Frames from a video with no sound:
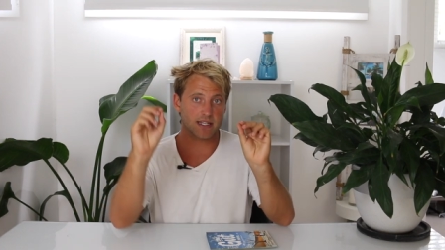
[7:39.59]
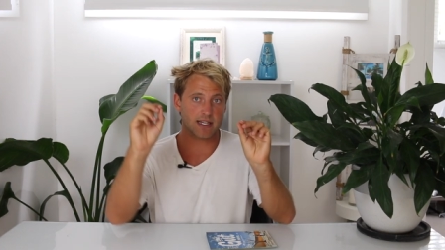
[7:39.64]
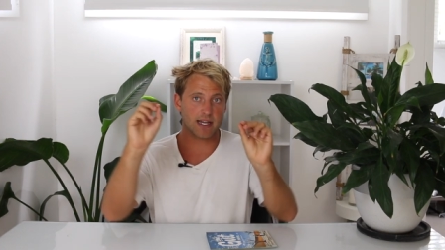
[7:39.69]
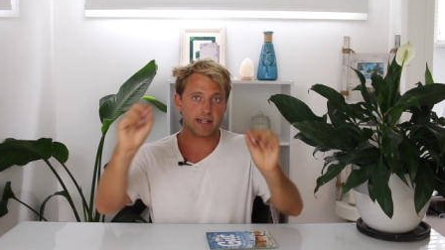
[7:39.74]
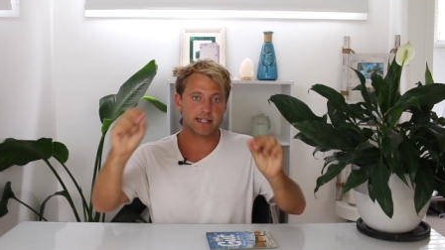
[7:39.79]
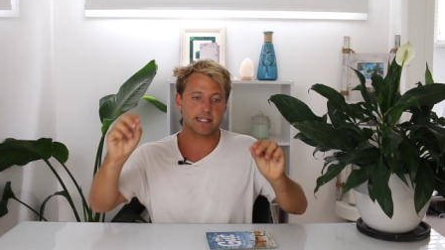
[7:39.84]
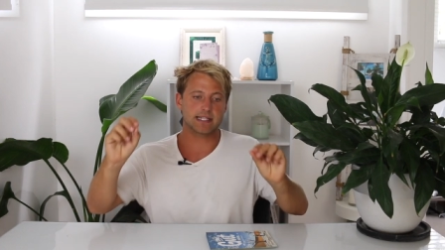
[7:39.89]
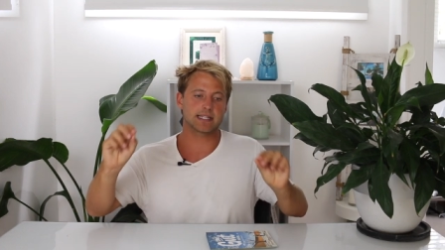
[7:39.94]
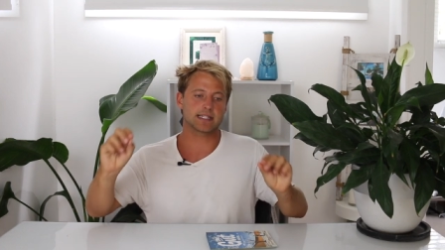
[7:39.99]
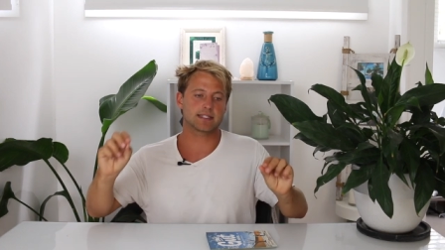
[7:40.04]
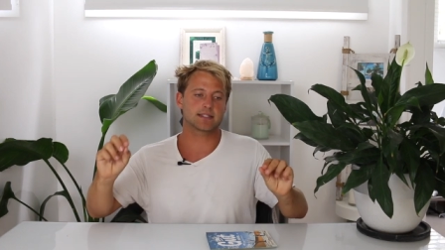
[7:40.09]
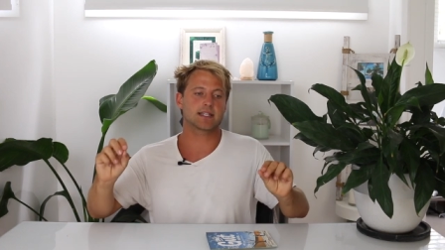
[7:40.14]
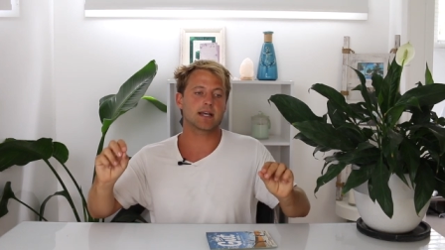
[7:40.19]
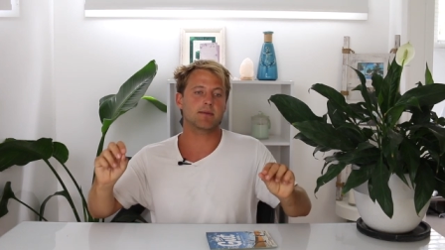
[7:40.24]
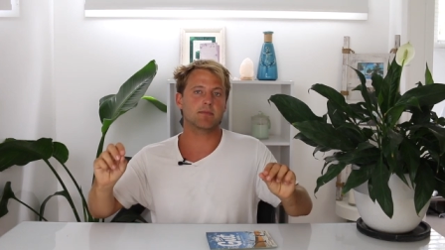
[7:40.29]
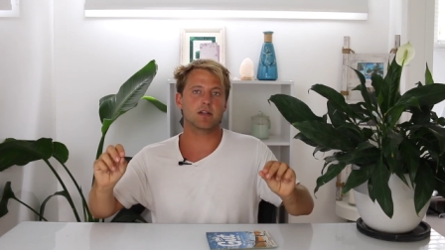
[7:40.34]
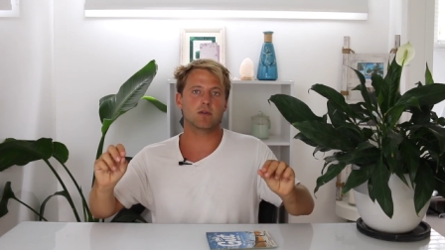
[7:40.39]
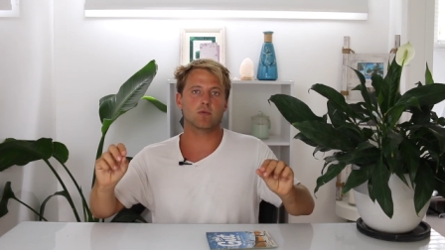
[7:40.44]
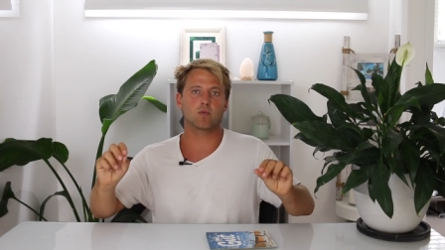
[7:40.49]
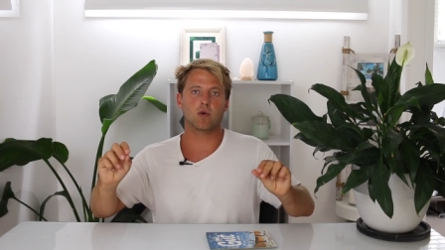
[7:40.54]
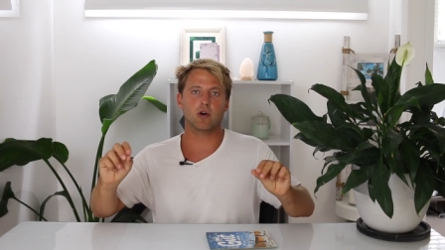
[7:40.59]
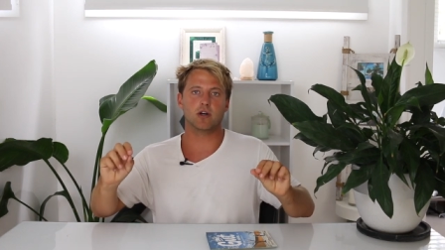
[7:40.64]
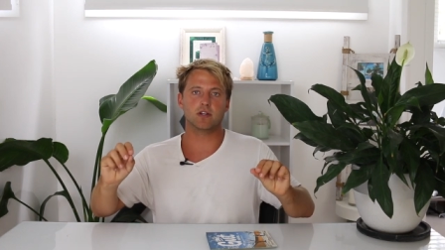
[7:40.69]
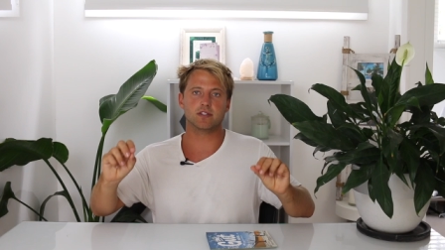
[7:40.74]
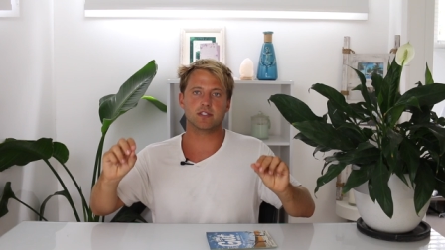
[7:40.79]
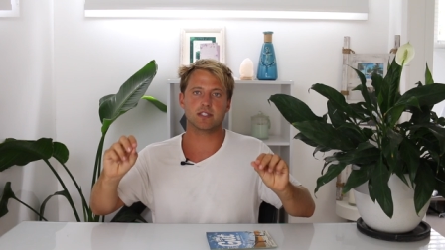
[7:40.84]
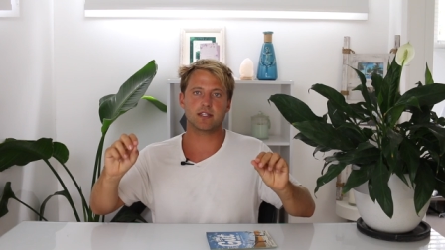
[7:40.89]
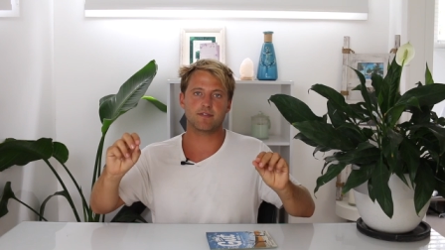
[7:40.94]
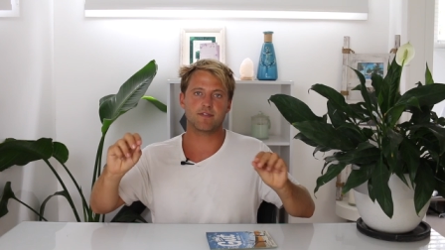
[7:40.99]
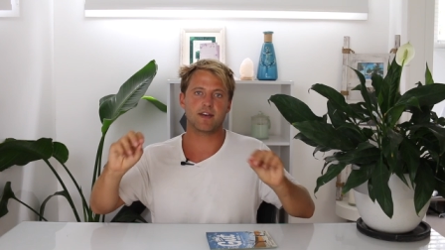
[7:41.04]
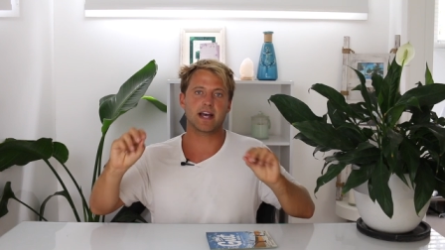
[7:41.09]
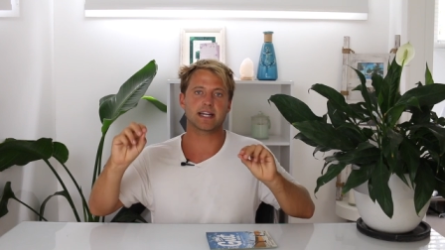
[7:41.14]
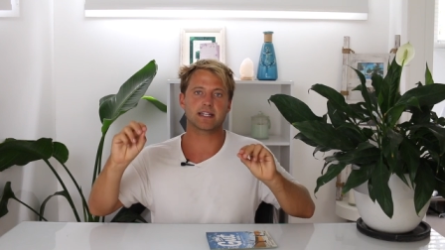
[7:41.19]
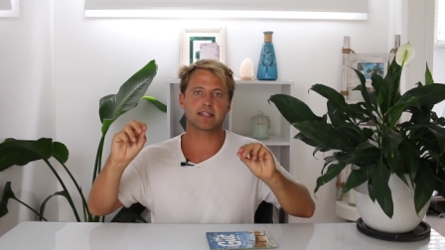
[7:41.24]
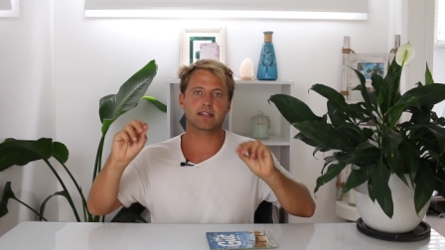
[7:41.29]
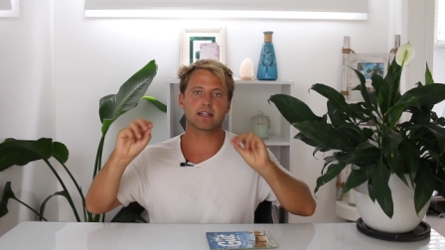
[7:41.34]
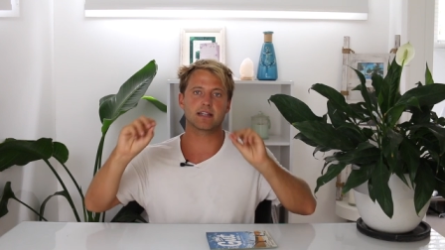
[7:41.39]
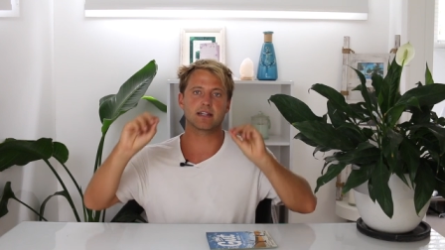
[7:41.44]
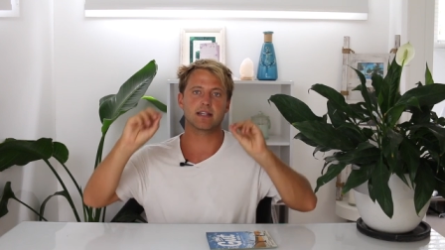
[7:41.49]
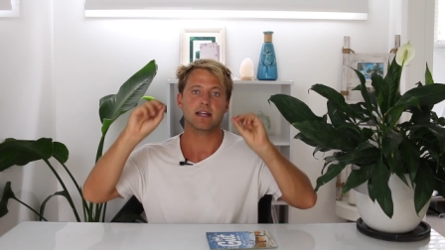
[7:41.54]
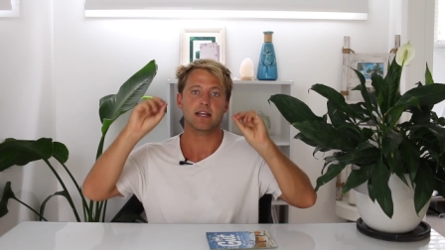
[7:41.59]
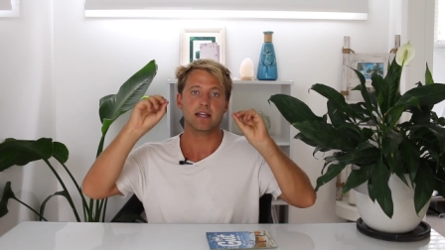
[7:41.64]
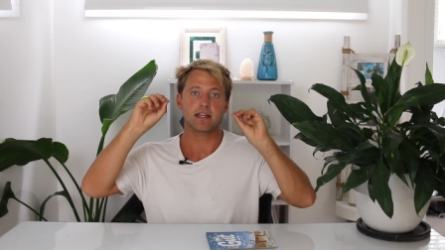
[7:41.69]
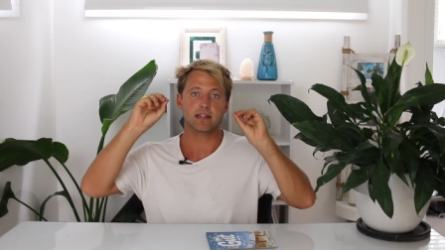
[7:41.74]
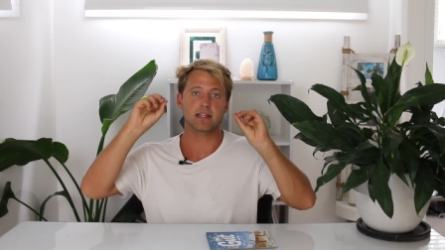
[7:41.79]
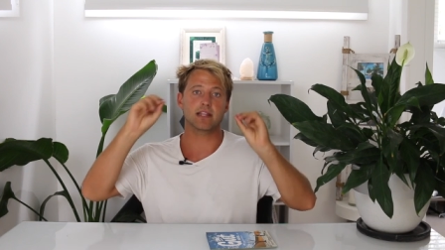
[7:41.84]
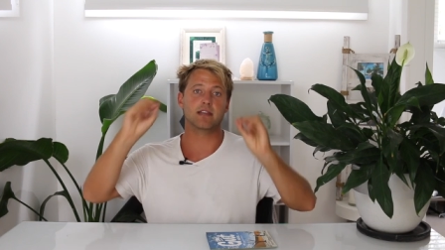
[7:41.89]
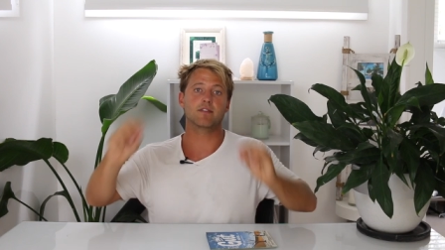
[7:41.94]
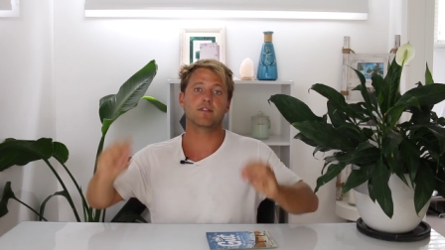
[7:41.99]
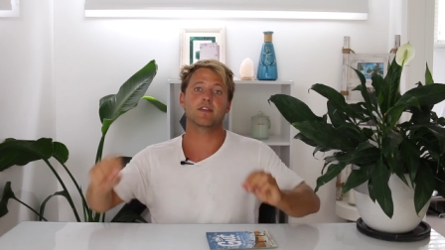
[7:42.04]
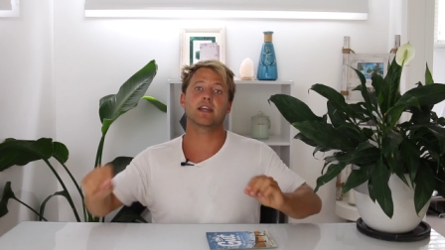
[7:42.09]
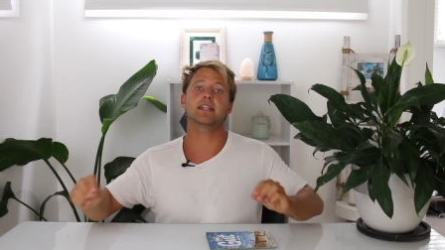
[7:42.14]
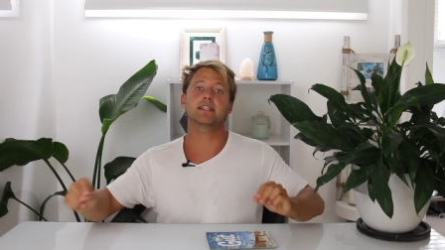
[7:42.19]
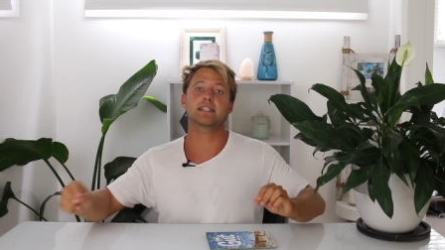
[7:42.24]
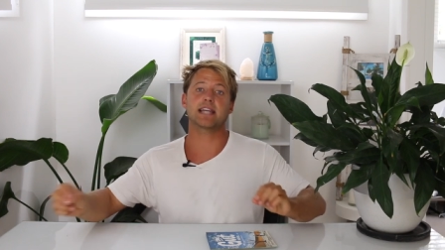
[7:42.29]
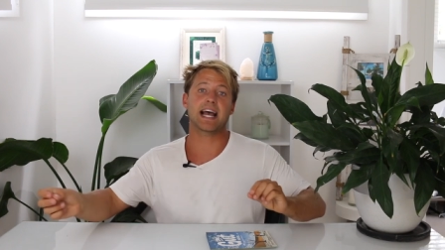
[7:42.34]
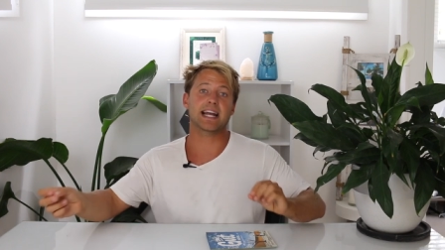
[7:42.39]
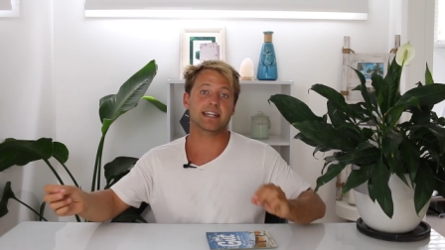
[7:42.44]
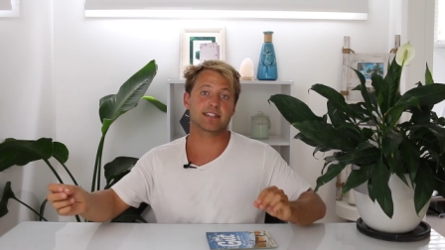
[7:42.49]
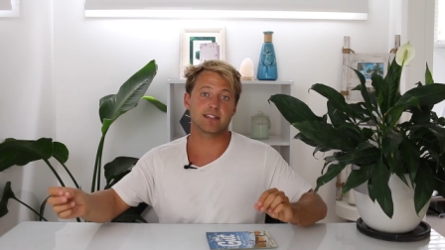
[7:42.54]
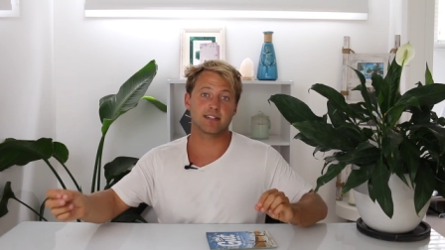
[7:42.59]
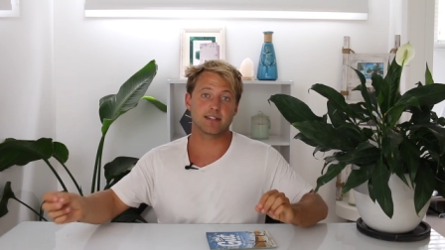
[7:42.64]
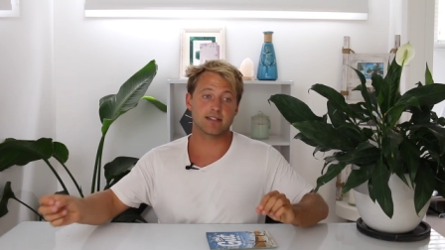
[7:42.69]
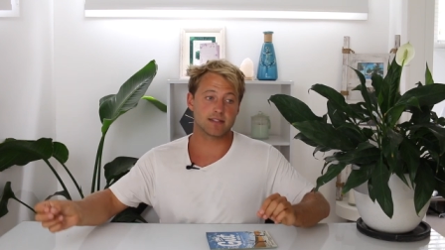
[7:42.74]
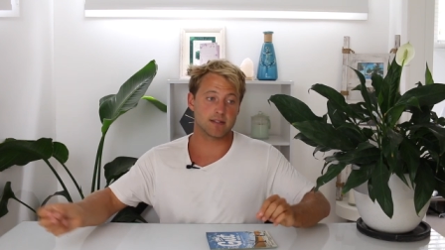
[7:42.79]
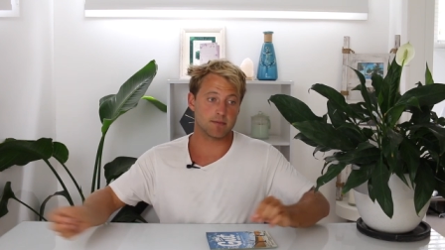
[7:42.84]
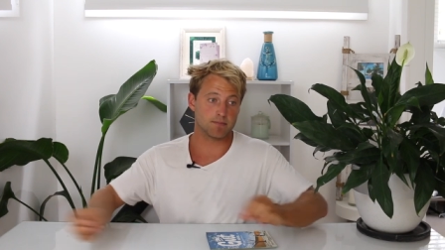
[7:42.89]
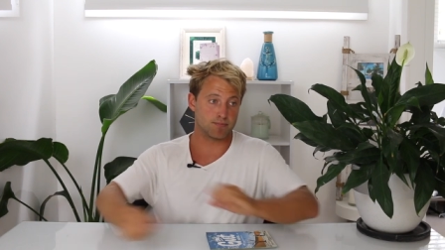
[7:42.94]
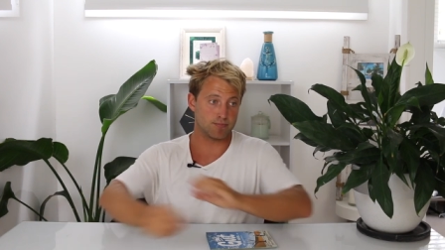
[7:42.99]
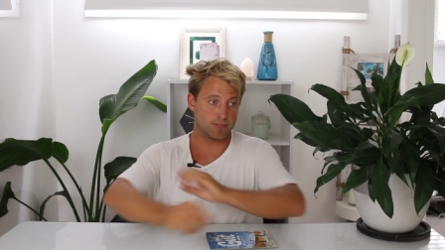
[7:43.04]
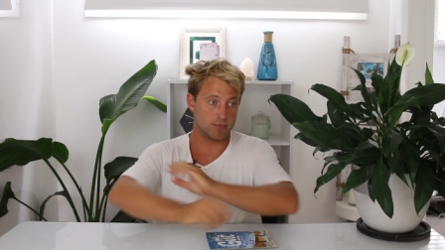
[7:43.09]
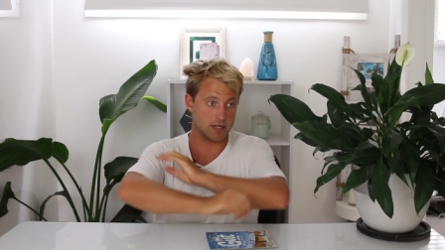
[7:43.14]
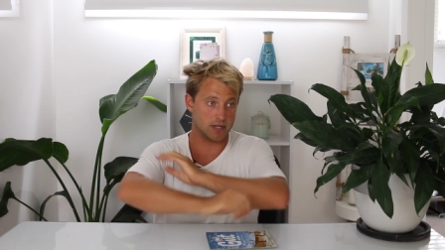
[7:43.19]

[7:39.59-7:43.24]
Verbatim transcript: the Gut Healing Summit was the fact that the event acted as an